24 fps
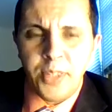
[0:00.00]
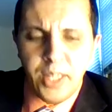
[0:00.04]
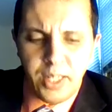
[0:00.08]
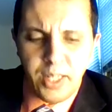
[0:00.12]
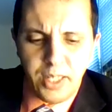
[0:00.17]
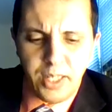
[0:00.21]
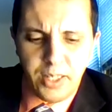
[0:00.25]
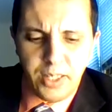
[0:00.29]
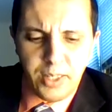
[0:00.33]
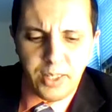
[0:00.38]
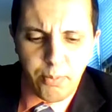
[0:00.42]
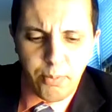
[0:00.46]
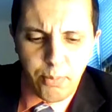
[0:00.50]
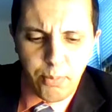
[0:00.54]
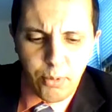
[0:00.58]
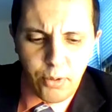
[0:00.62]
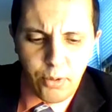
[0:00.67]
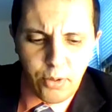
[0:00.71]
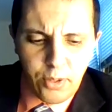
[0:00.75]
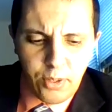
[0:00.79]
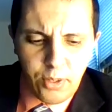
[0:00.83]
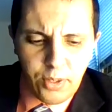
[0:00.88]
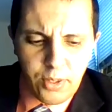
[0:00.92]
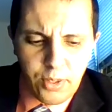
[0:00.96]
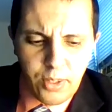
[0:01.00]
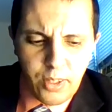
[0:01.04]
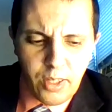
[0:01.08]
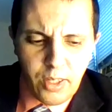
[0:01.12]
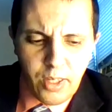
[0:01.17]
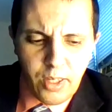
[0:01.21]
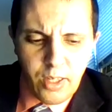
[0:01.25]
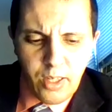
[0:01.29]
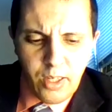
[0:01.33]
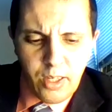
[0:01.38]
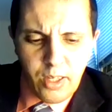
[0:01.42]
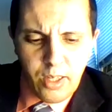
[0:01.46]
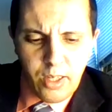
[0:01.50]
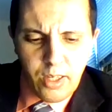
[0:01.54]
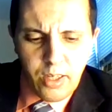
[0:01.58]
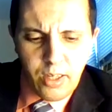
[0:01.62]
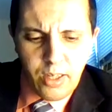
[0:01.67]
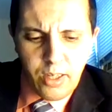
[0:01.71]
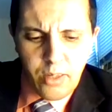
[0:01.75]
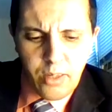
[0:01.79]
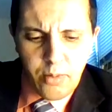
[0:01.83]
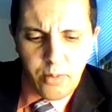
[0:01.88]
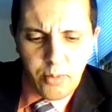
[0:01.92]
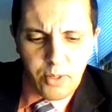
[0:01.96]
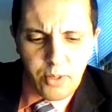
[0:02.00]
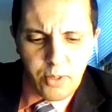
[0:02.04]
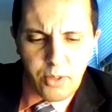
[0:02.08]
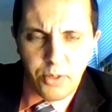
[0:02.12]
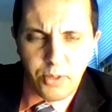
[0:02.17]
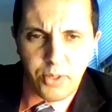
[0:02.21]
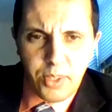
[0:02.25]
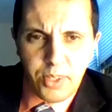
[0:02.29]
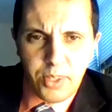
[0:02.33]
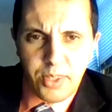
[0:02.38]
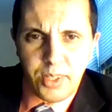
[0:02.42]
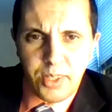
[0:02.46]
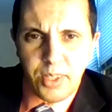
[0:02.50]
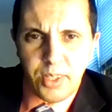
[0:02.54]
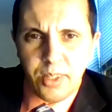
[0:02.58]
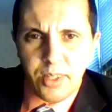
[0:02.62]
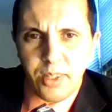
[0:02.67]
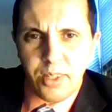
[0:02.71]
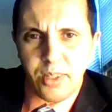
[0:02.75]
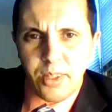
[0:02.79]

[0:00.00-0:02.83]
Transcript: that he deployed, because this